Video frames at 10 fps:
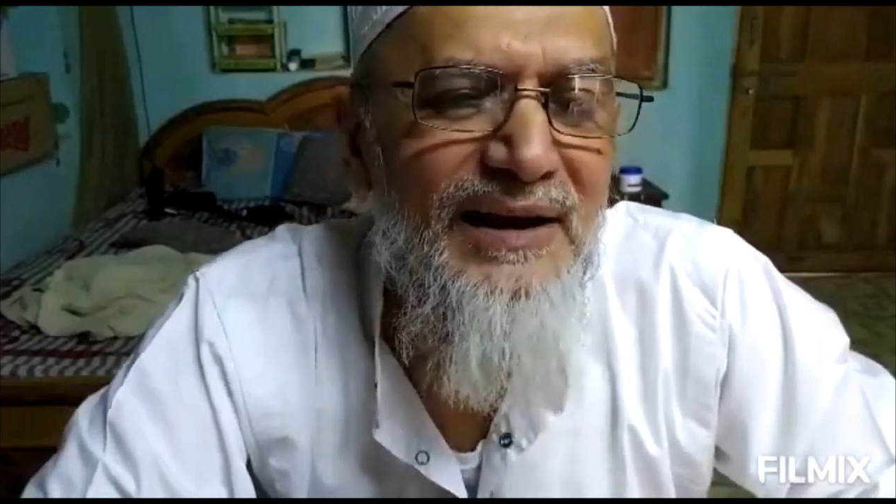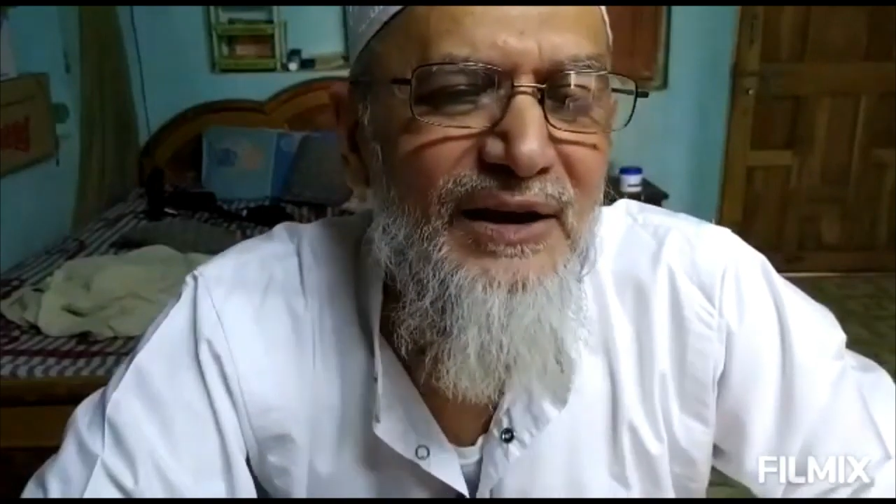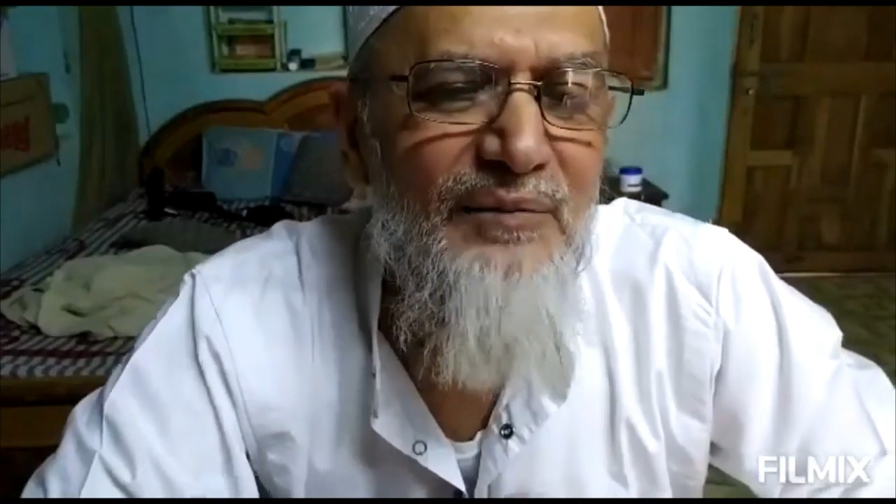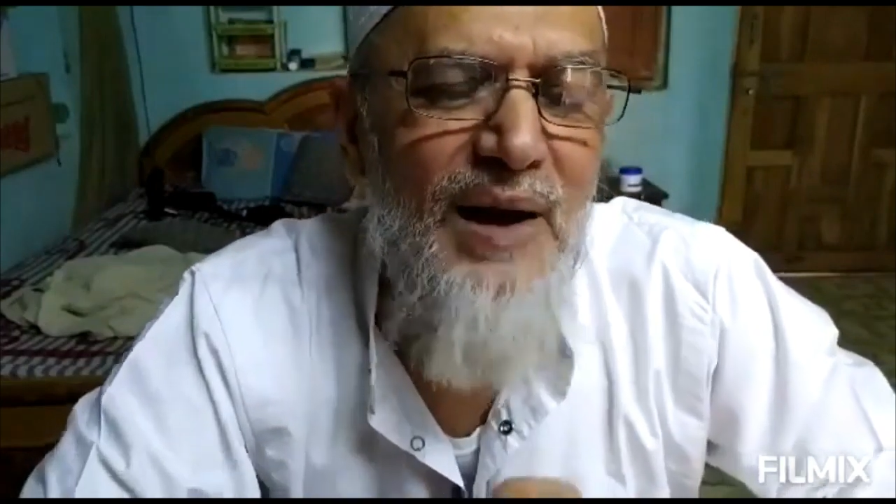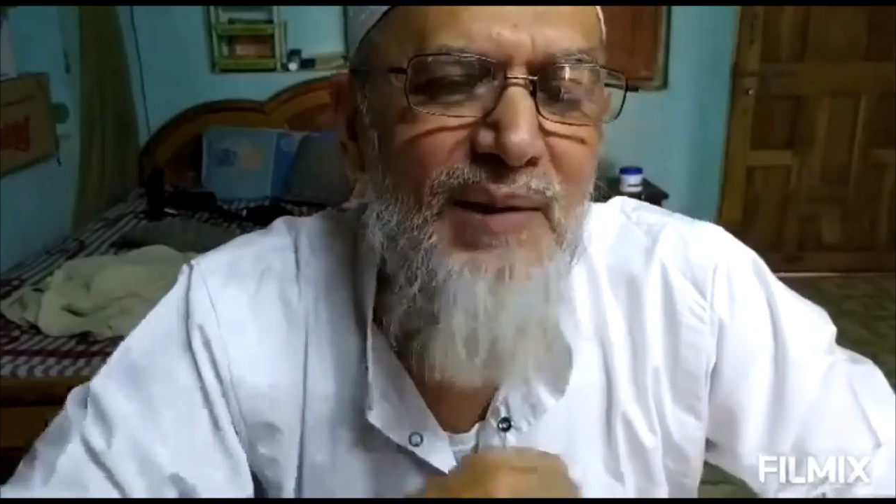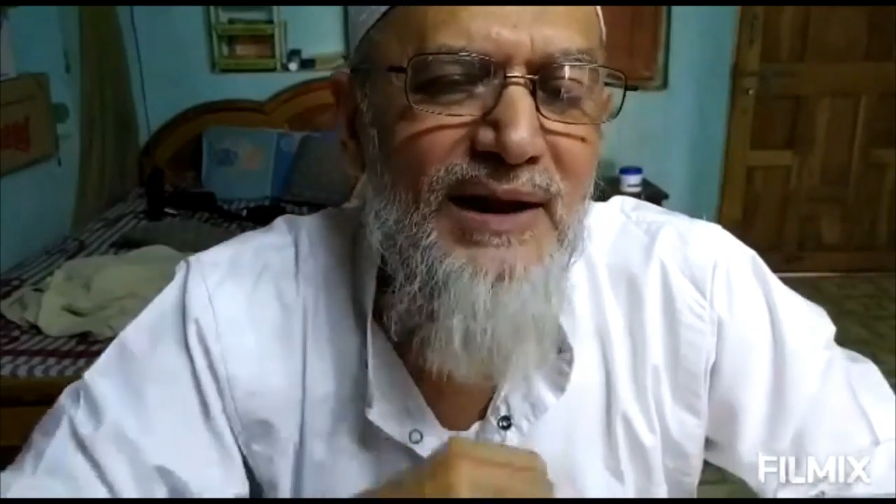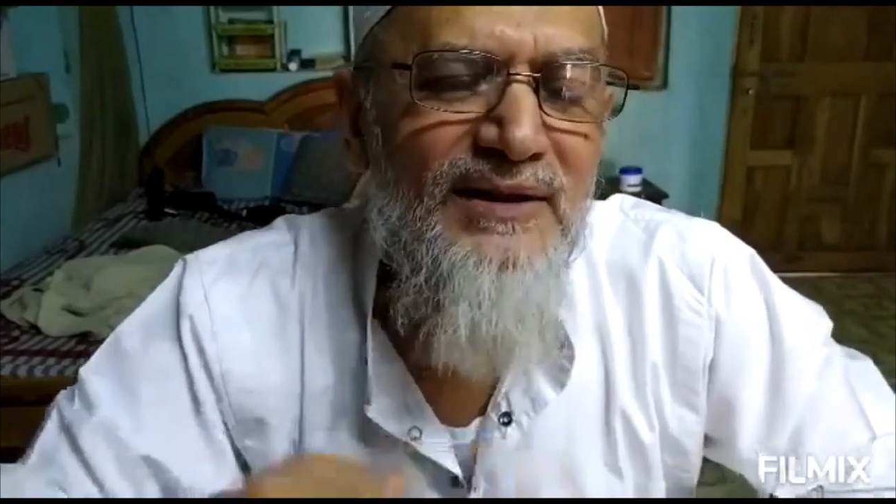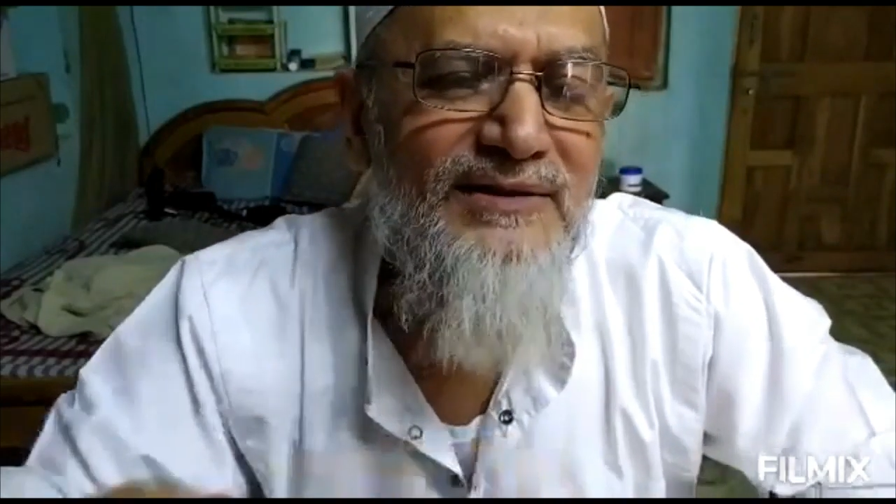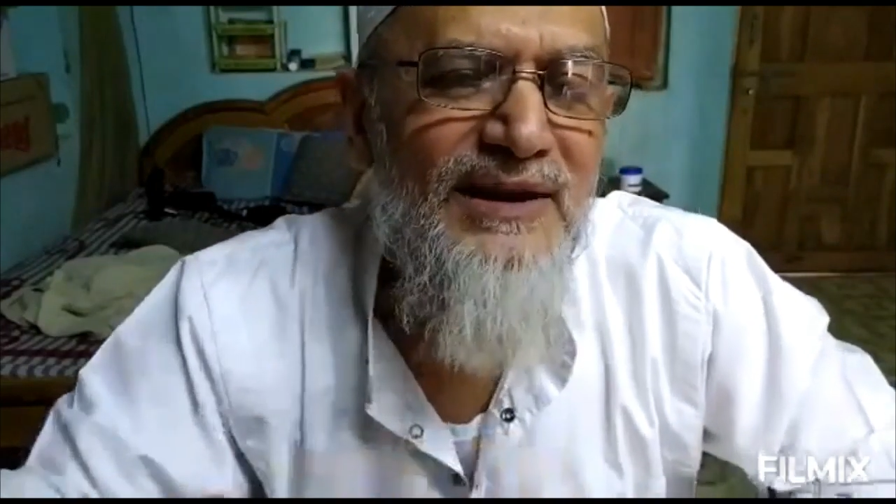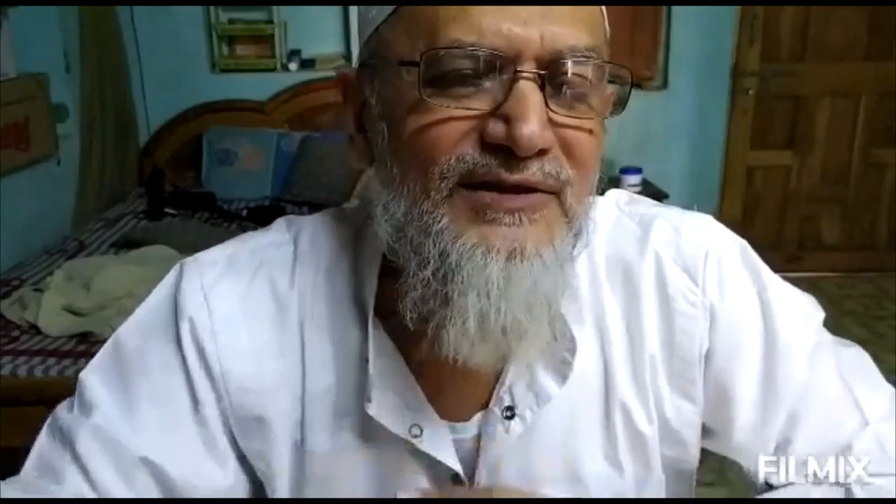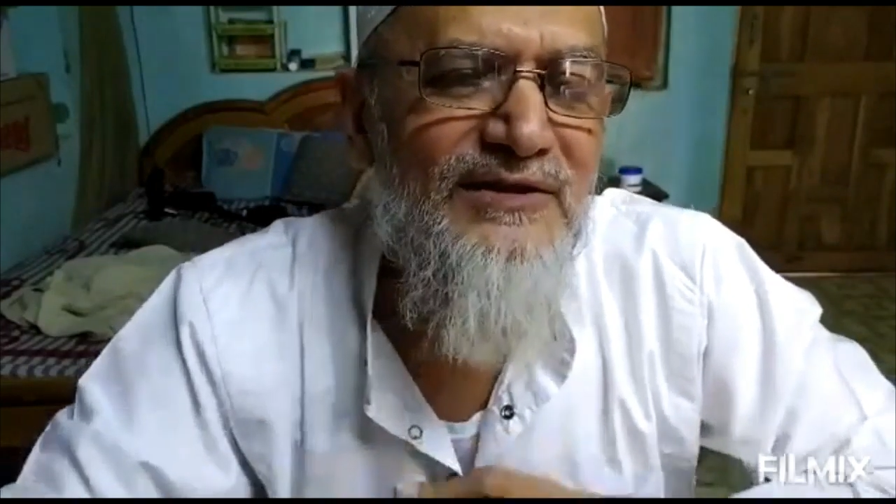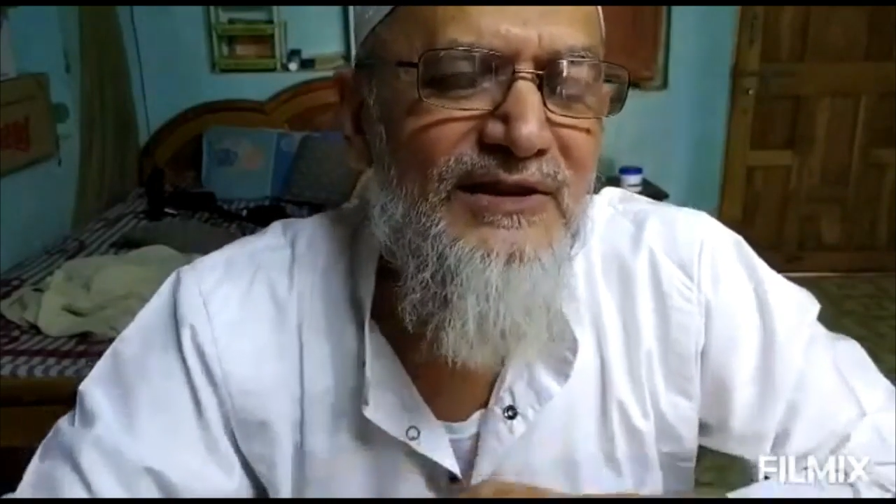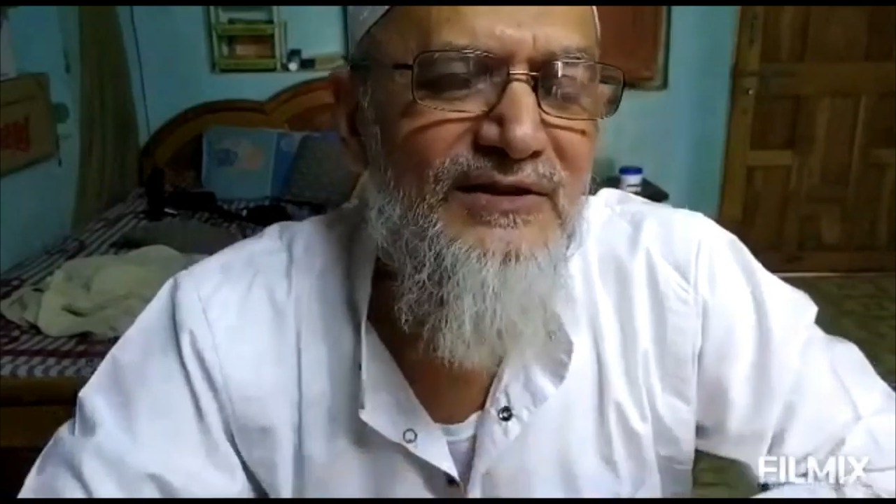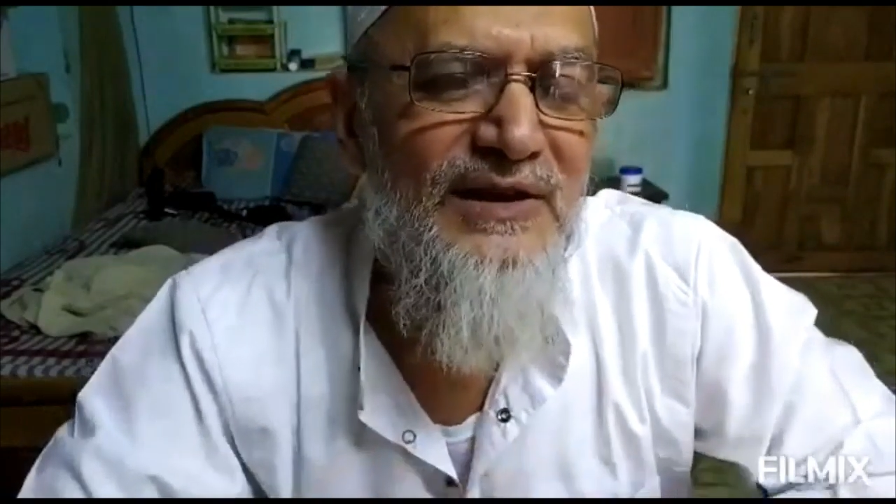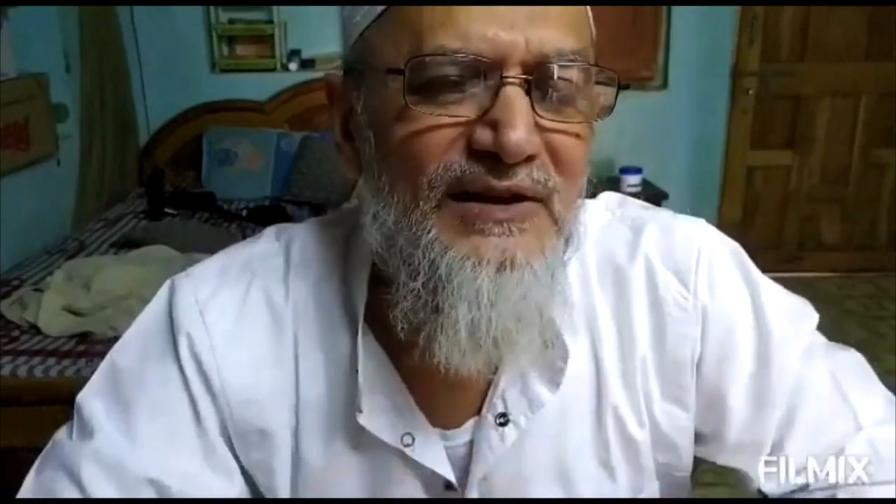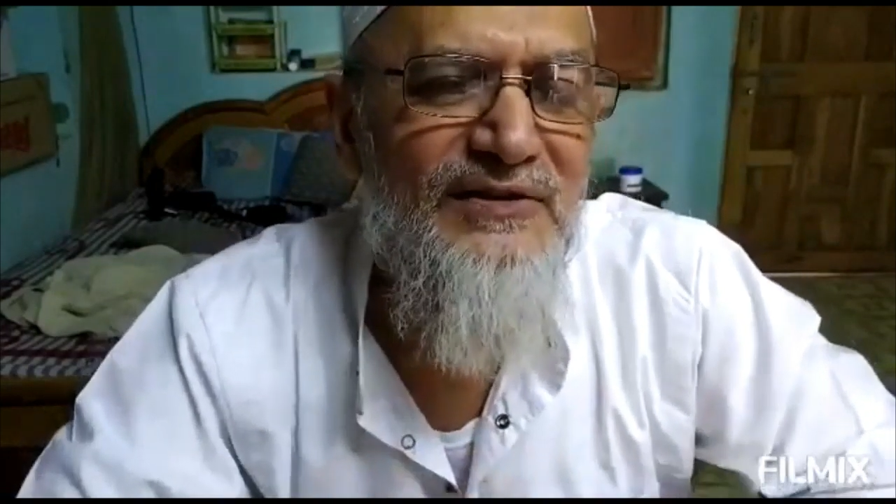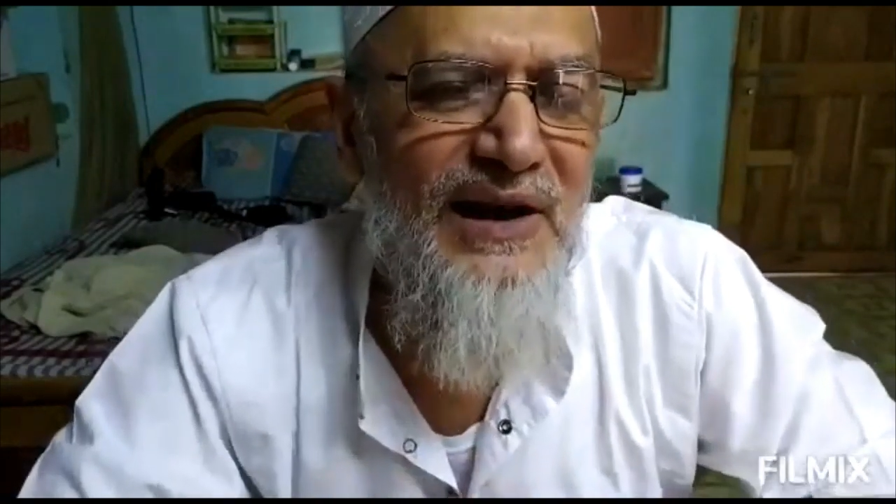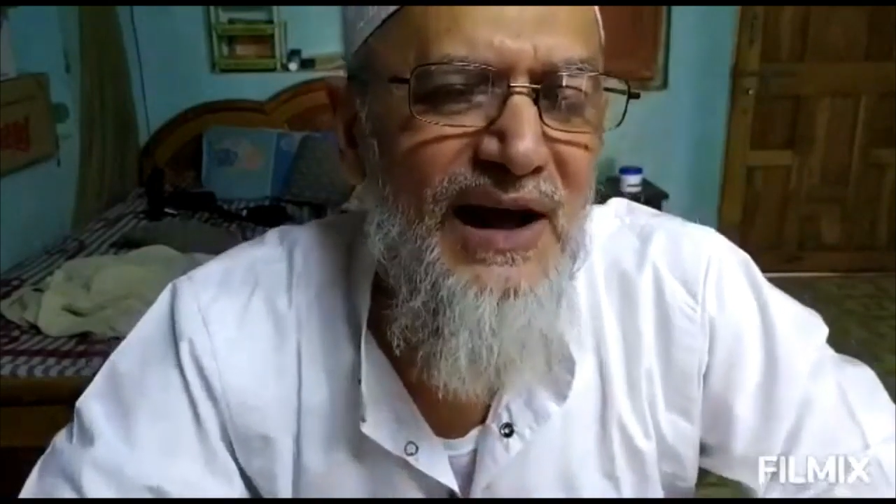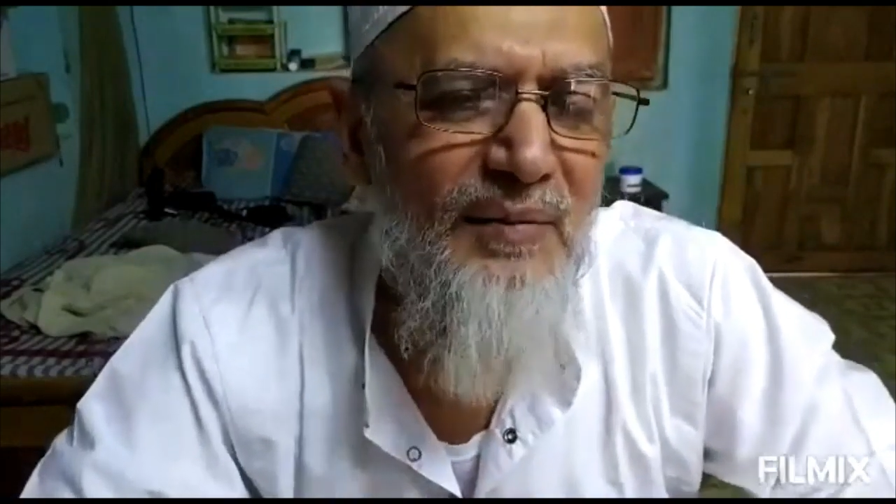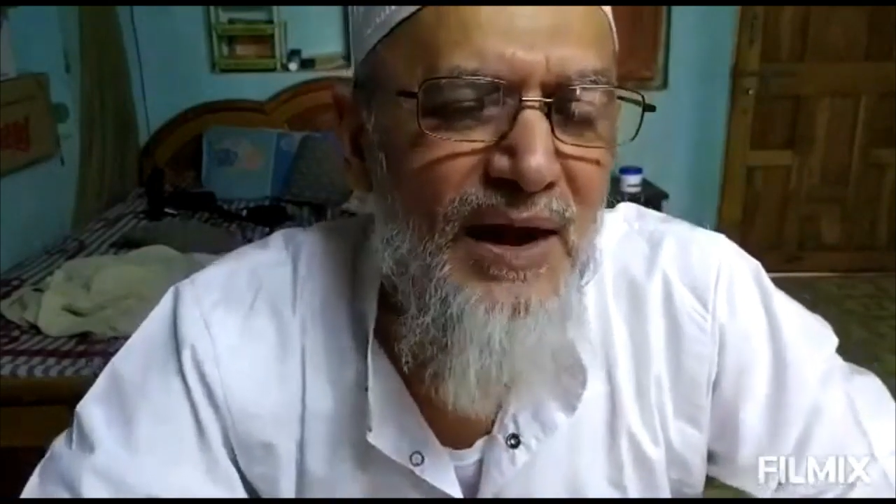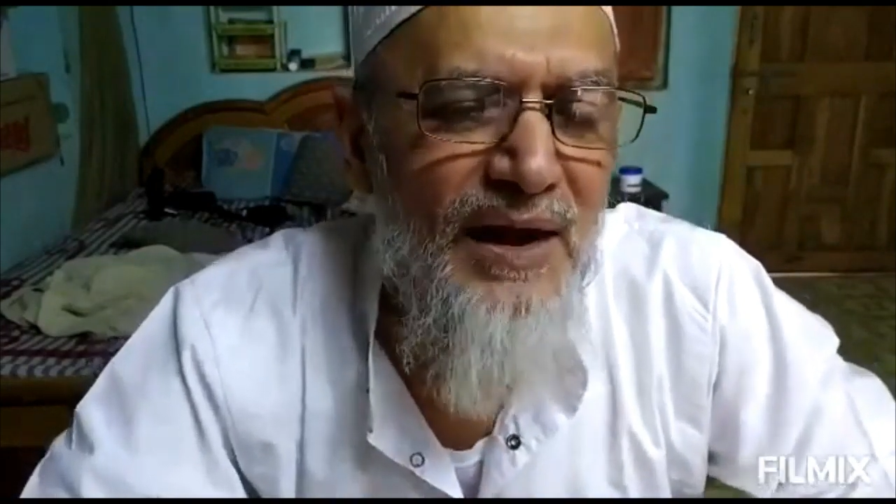My brothers and sisters in Islam,